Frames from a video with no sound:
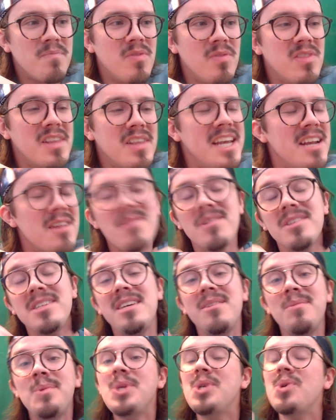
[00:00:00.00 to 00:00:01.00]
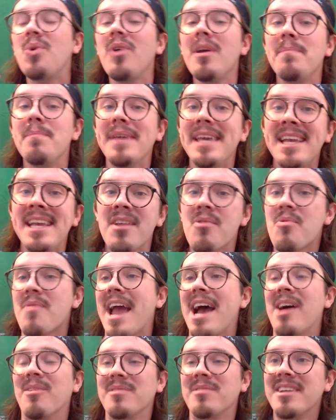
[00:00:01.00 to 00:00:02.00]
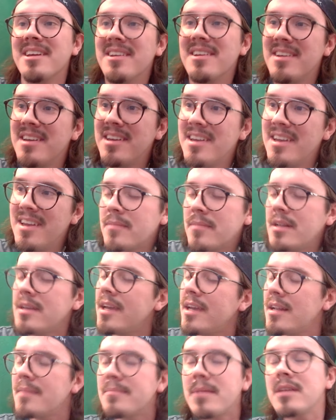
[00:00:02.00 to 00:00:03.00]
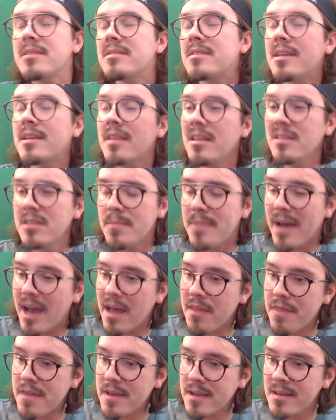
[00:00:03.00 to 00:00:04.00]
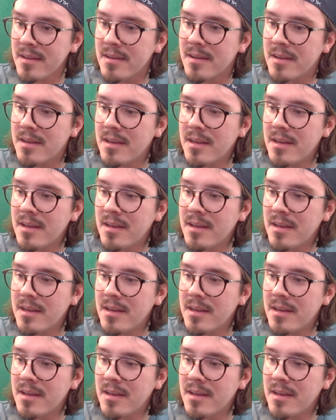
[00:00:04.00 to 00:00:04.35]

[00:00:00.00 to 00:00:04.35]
leaders you enjoy being around. And again, I'm not saying that's a bad thing.